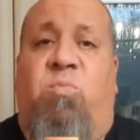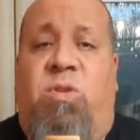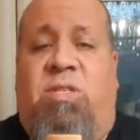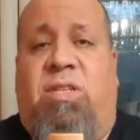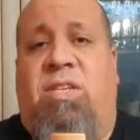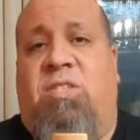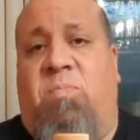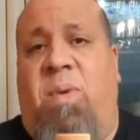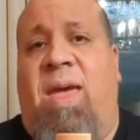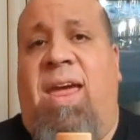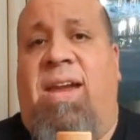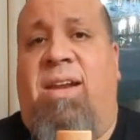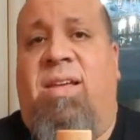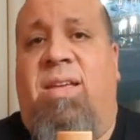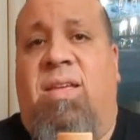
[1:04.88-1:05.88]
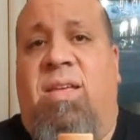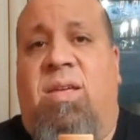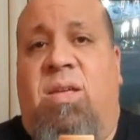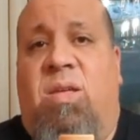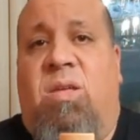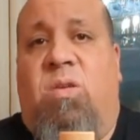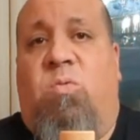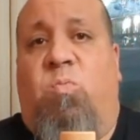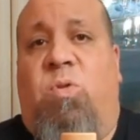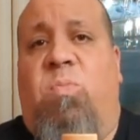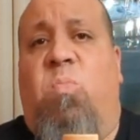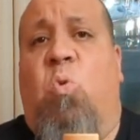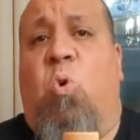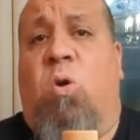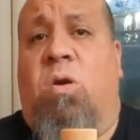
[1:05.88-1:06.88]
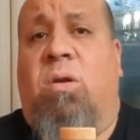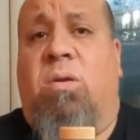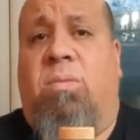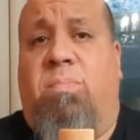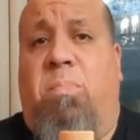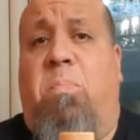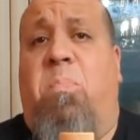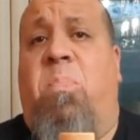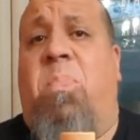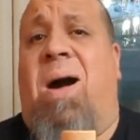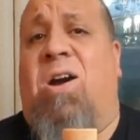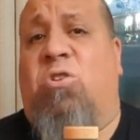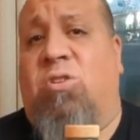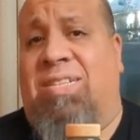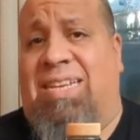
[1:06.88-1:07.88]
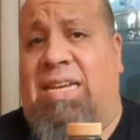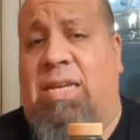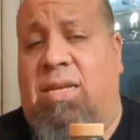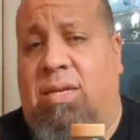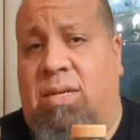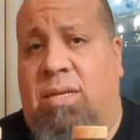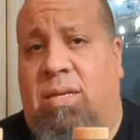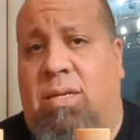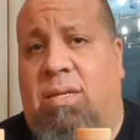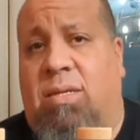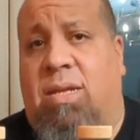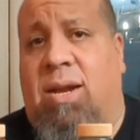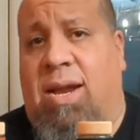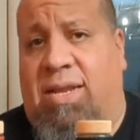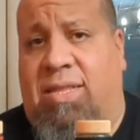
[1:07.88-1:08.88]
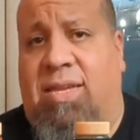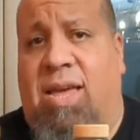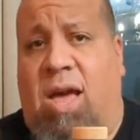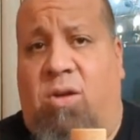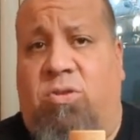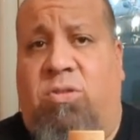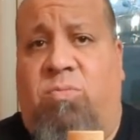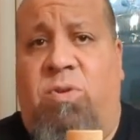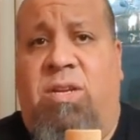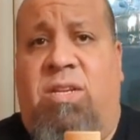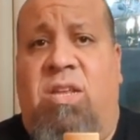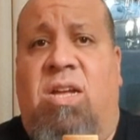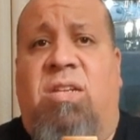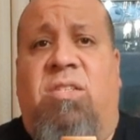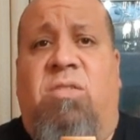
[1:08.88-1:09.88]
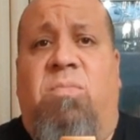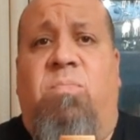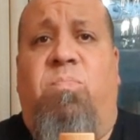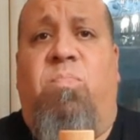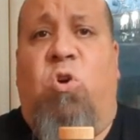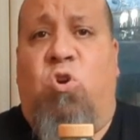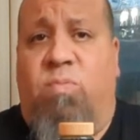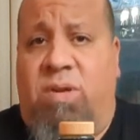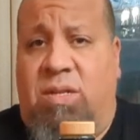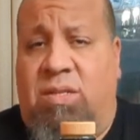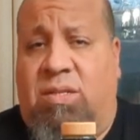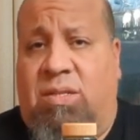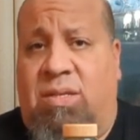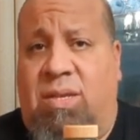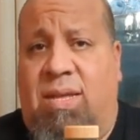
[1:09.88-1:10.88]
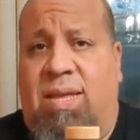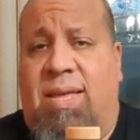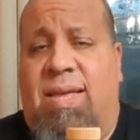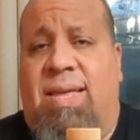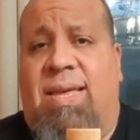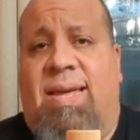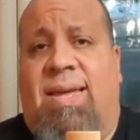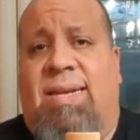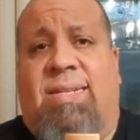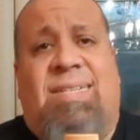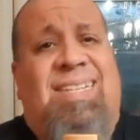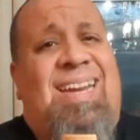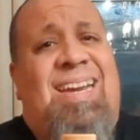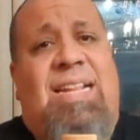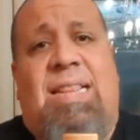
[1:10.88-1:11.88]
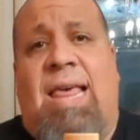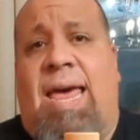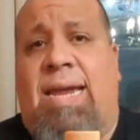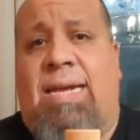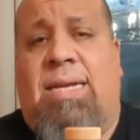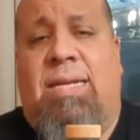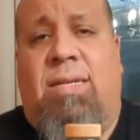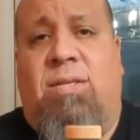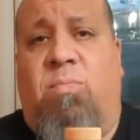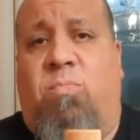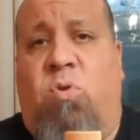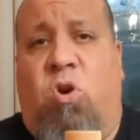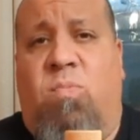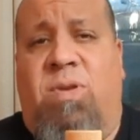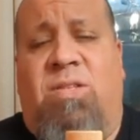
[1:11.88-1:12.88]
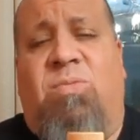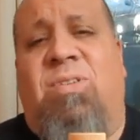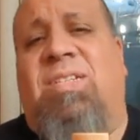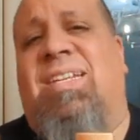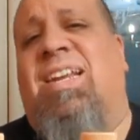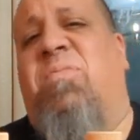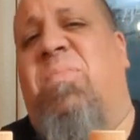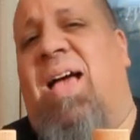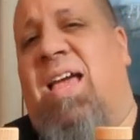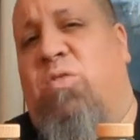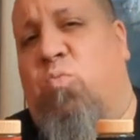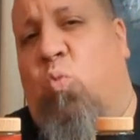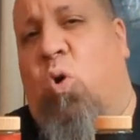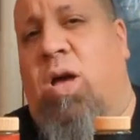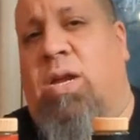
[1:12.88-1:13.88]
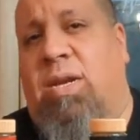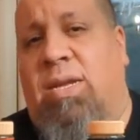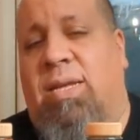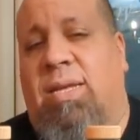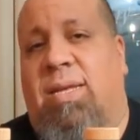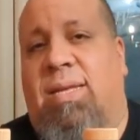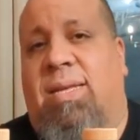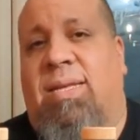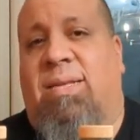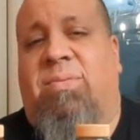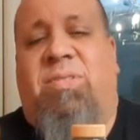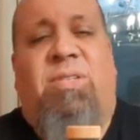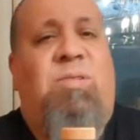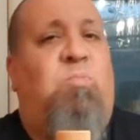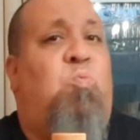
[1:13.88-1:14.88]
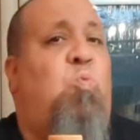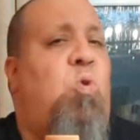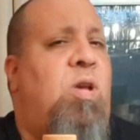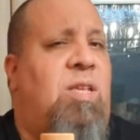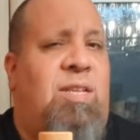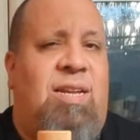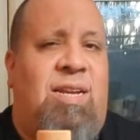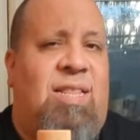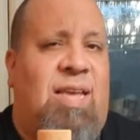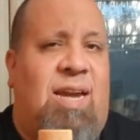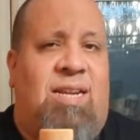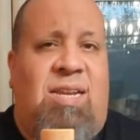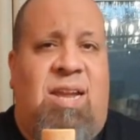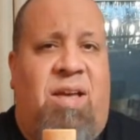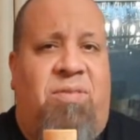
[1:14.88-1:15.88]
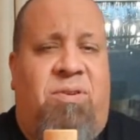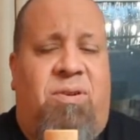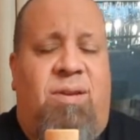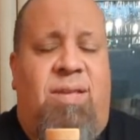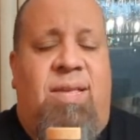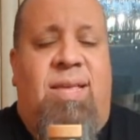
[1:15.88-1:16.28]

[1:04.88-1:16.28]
whiskeys made with more barley than anything else. We had done some bourbons, and she didn't like the bourbons. Well, she didn't mind one. She really didn't like the other.